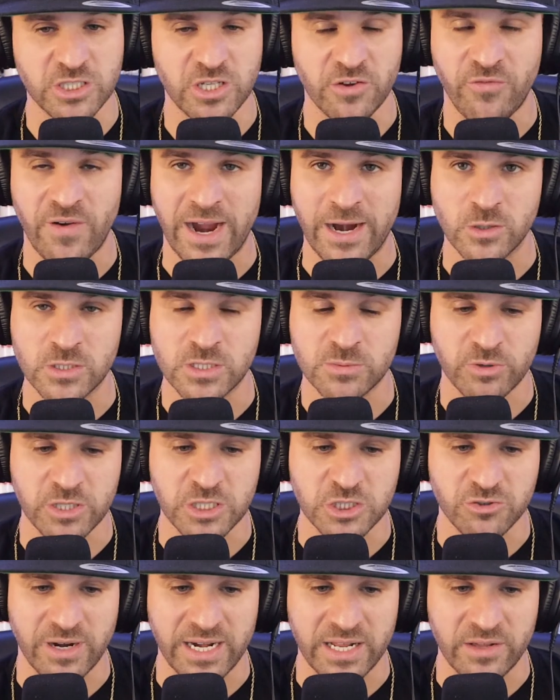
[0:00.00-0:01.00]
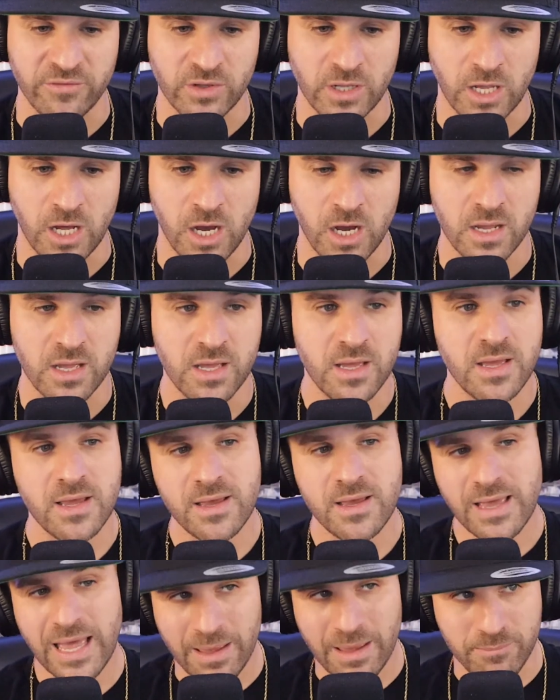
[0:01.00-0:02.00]
final spring training vlog
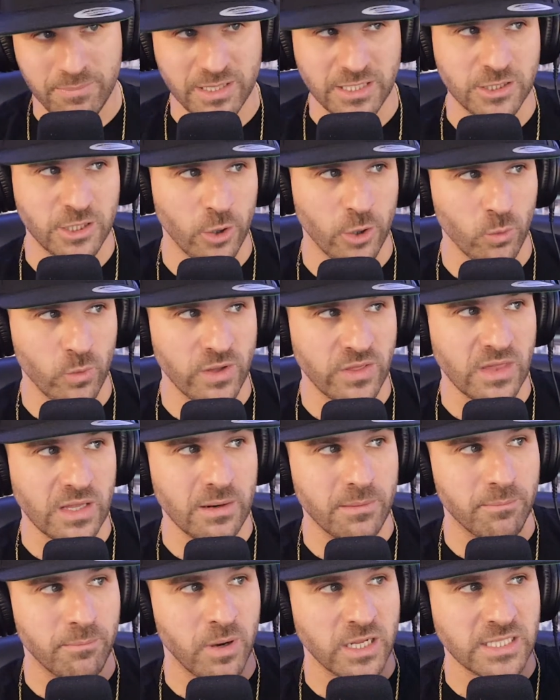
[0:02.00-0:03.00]
and be done with it.